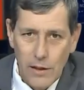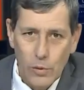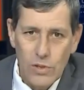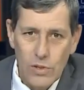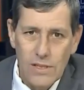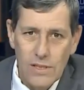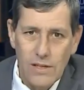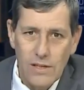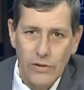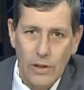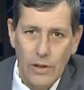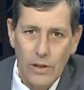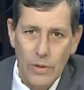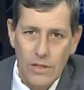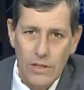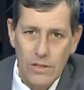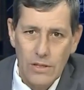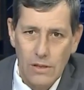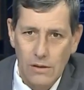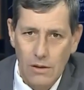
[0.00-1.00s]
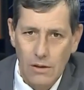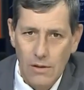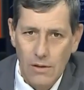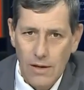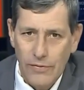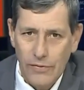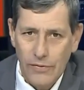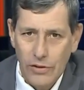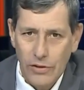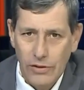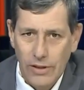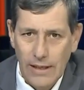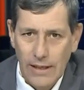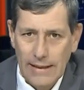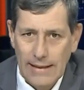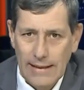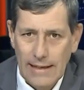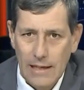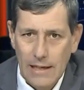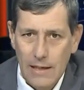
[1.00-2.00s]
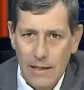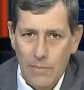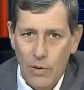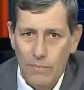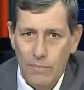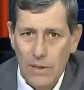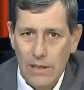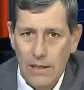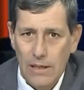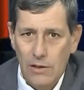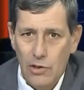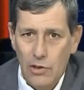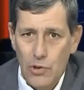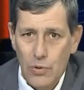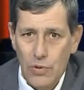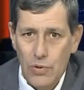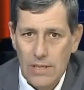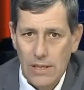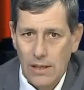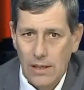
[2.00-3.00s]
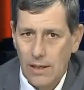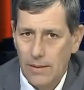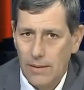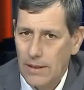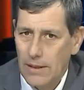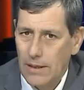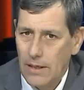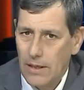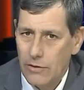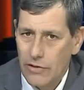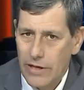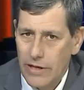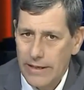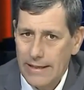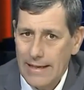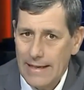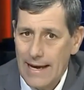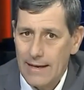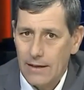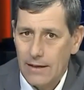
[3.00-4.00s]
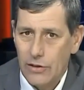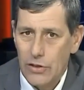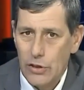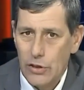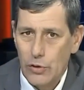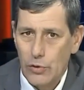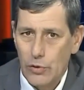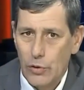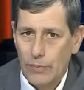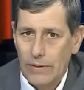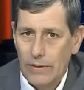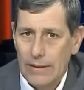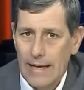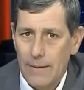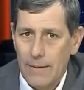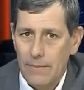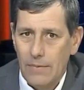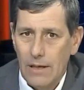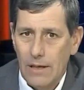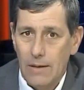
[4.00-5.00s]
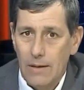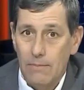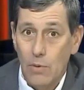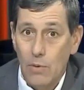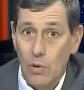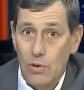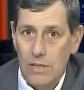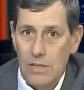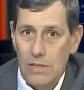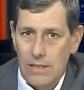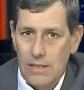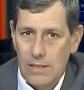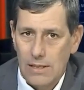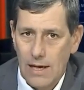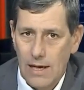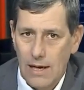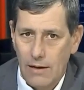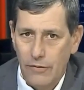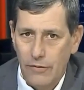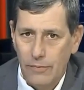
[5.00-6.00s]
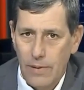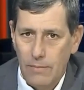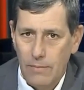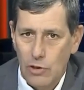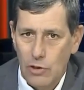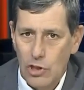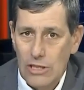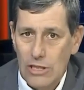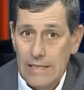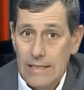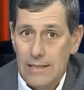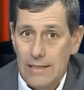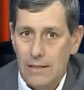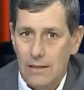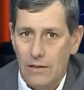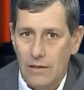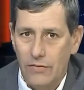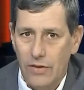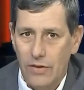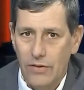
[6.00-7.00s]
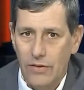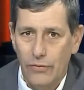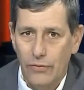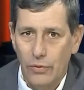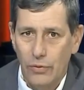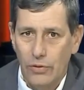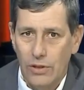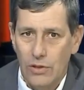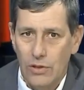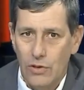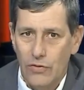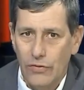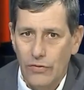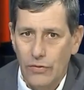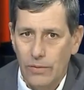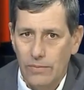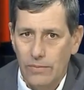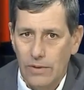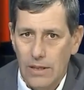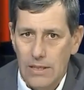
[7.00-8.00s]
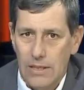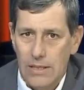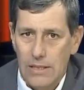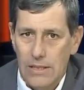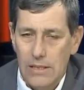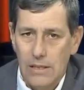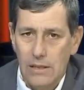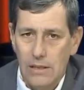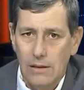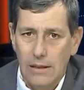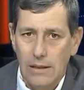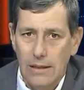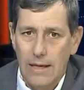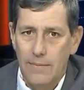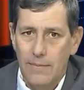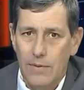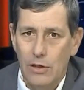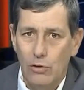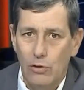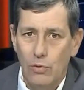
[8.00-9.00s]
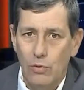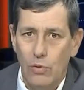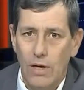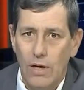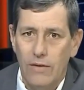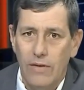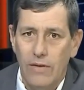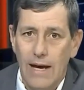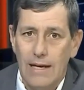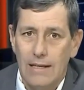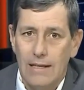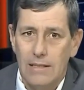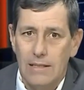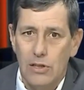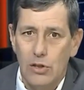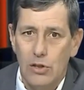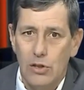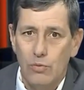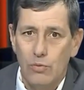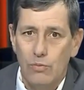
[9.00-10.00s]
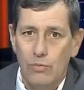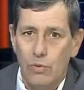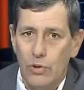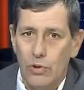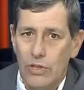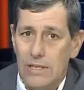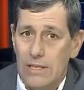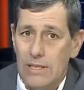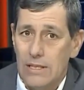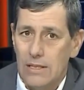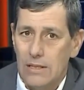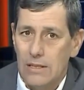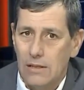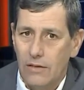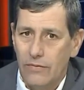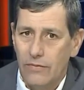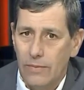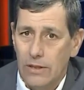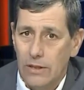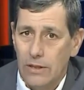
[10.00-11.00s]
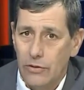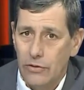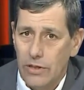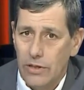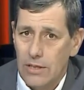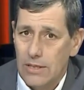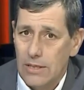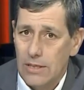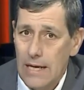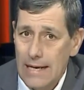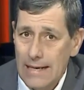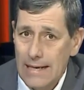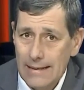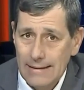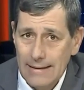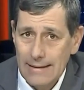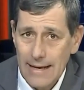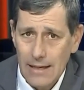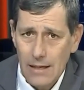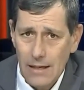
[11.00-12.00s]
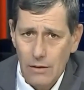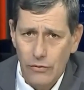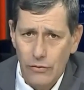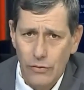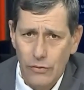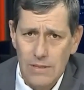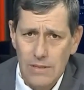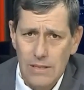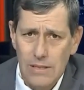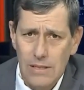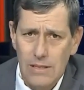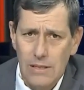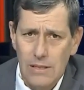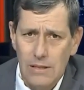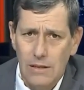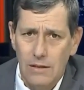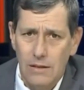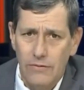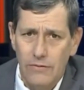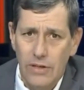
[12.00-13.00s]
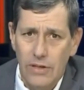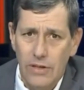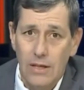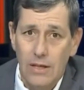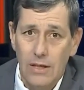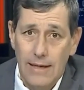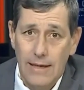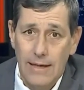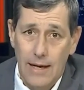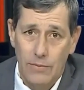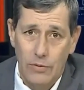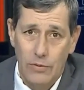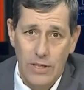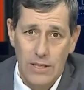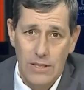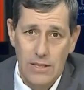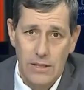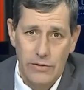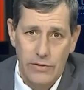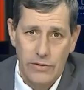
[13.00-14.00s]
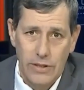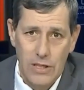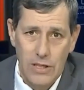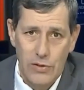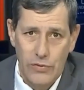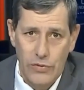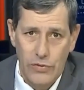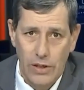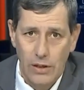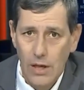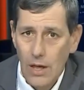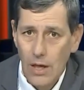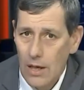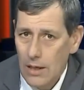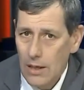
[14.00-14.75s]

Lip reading: It was several weeks ago after a deadly bombing in Jerusalem, an Iranian hackers group named Moses Staff published CCTV footage from the scene claiming to have access to more sensitive materials taken from CCTV cameras here in Israel.